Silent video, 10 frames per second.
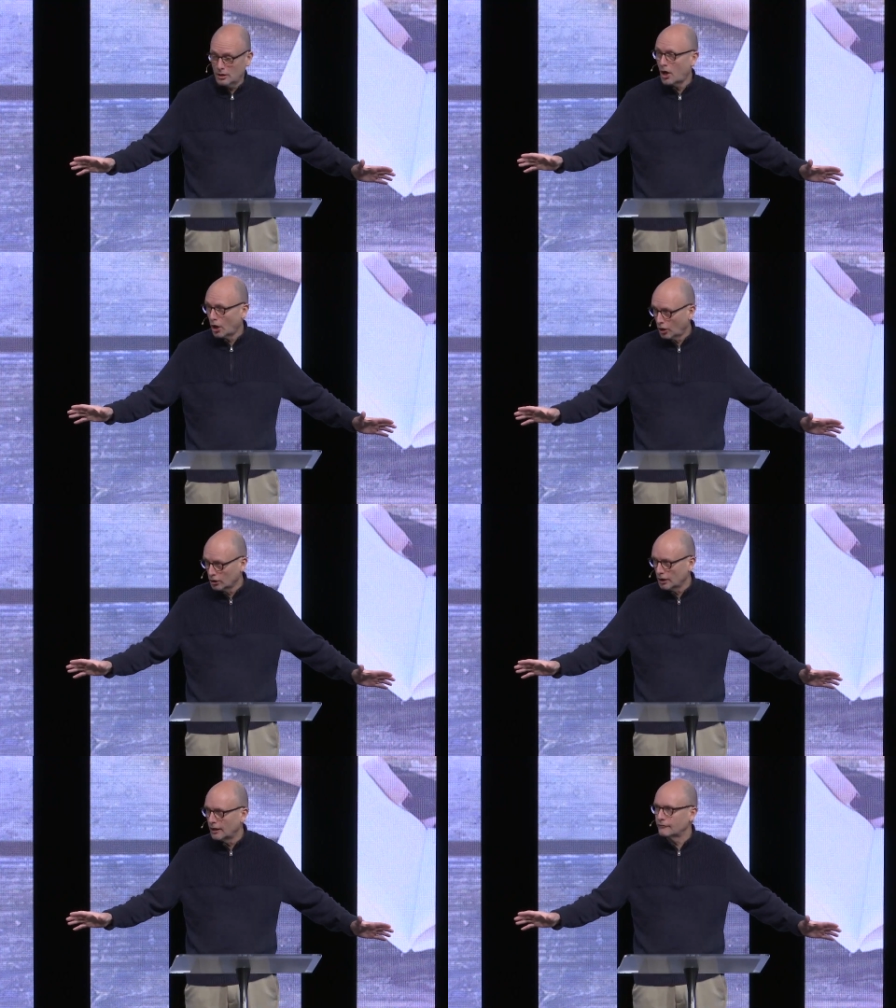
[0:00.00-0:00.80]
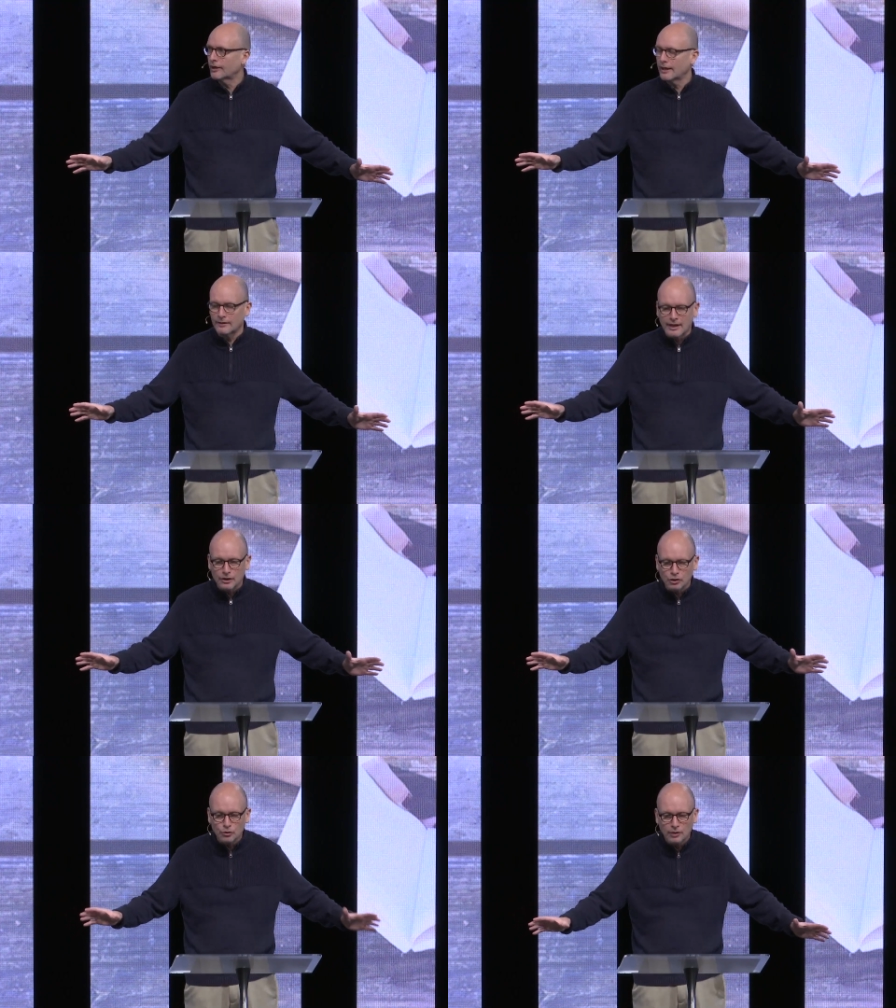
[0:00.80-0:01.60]
are loved and
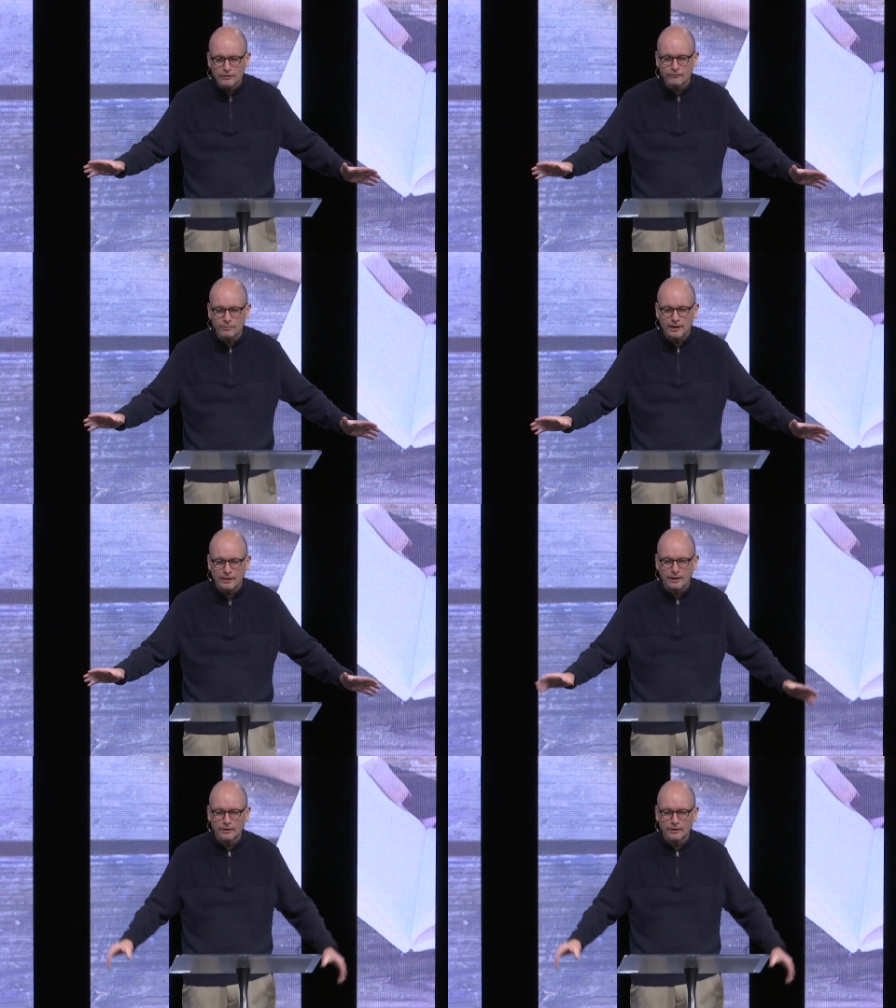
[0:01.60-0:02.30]
that you have been